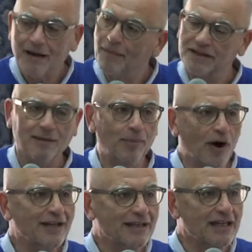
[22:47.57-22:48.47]
But the
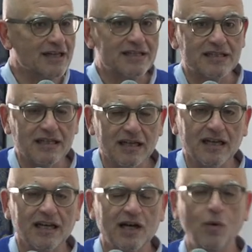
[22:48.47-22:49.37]
point is,
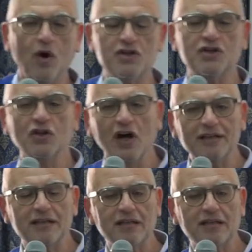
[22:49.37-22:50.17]
he was not